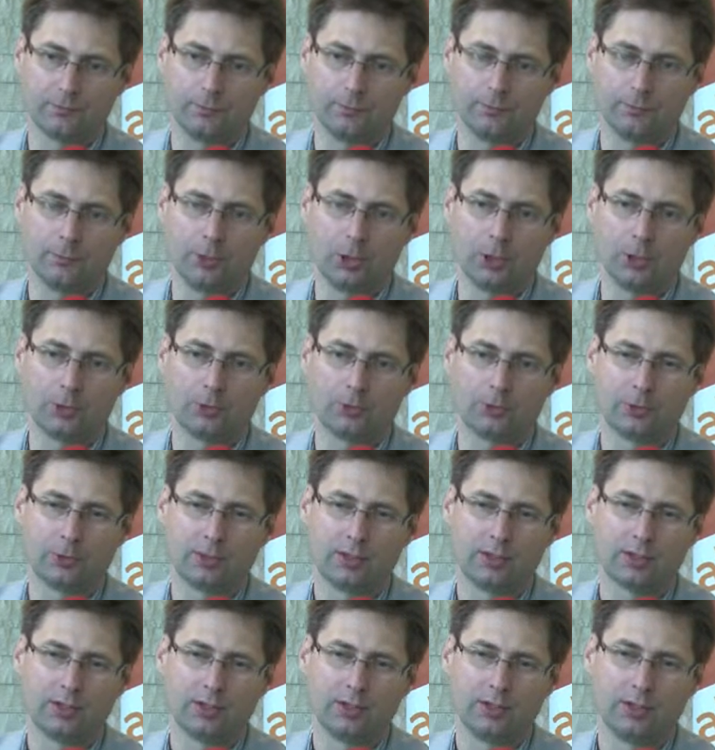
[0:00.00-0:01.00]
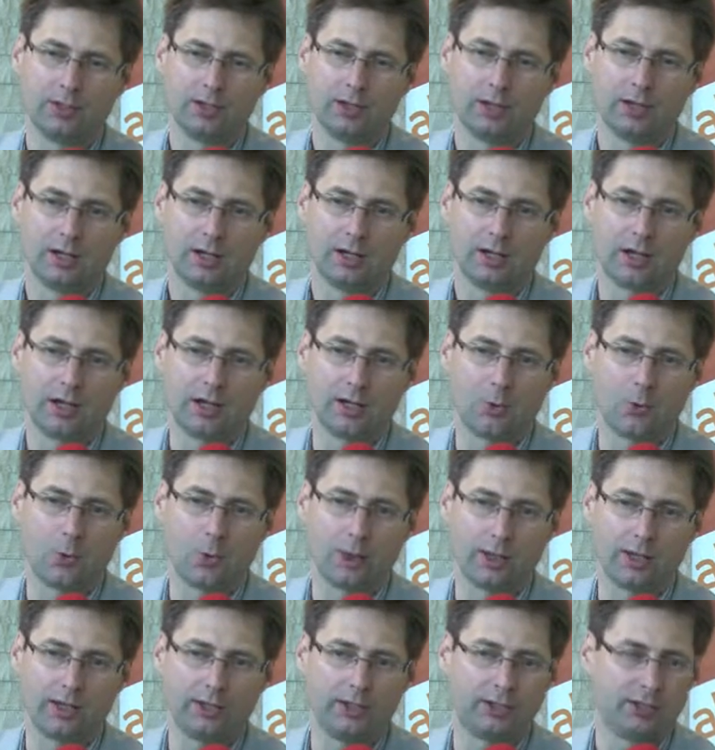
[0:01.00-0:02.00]
both high
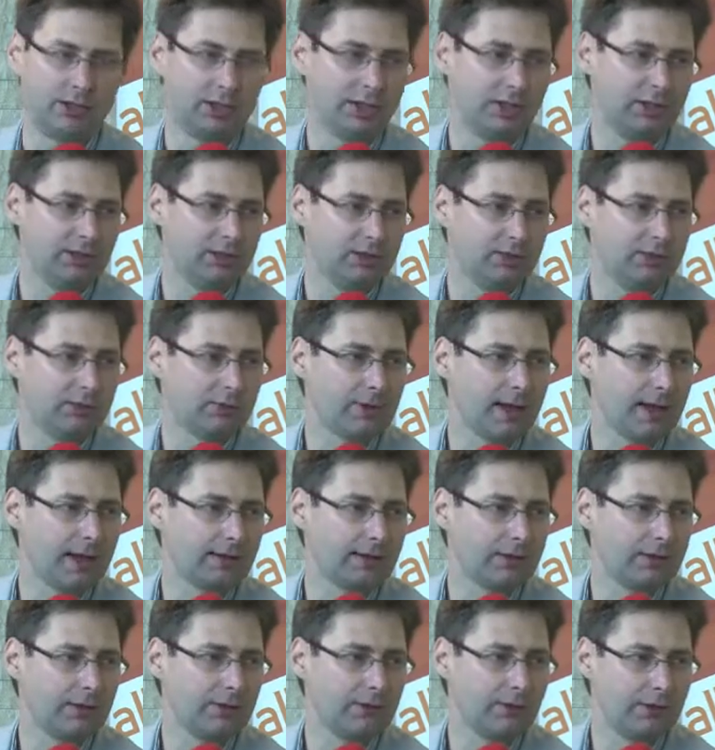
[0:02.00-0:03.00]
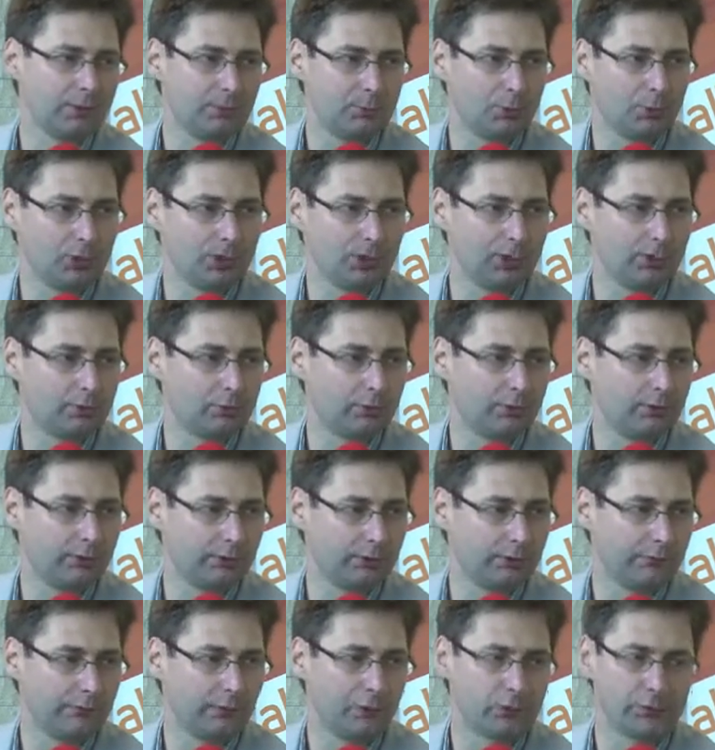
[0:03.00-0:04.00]
quality and interactive and putting into
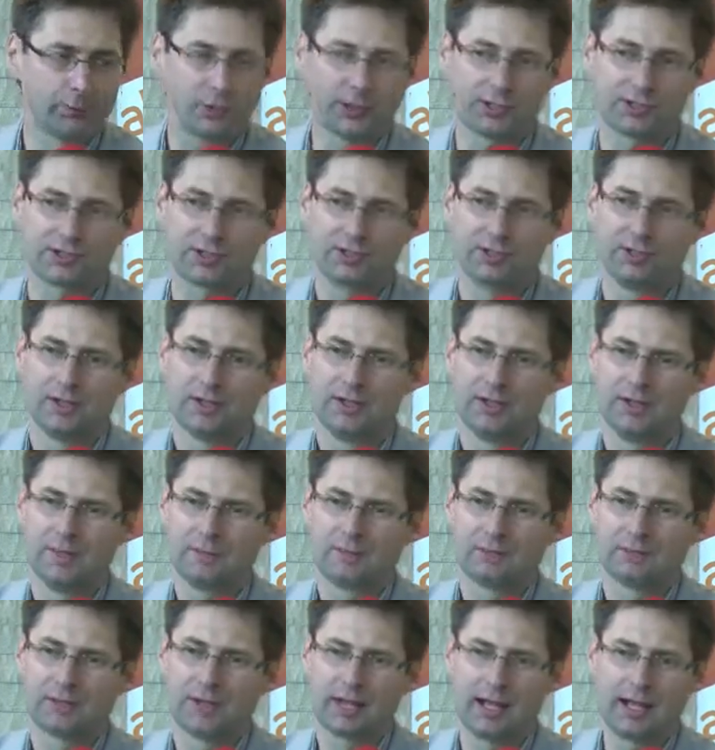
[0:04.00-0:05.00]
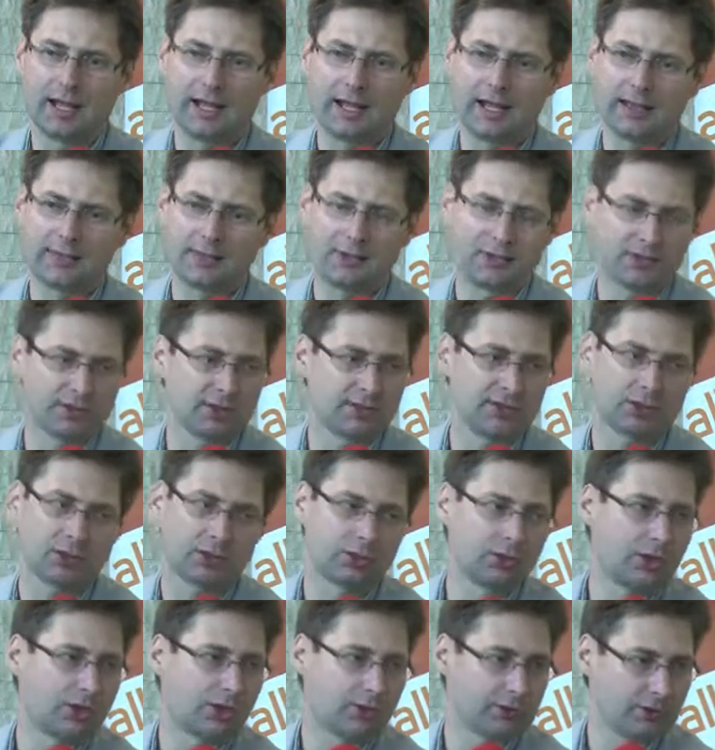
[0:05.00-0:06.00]
different formats. And this is
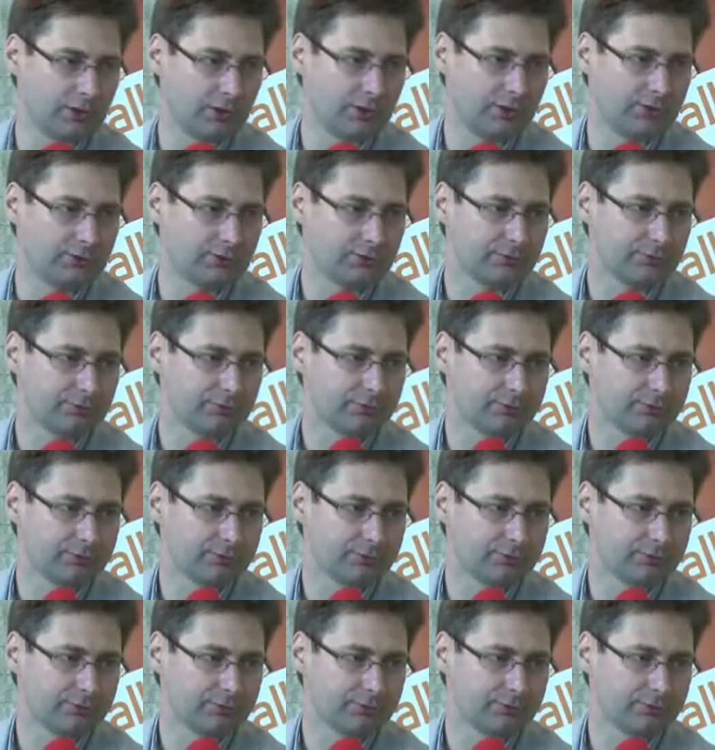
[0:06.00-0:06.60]
not going to change.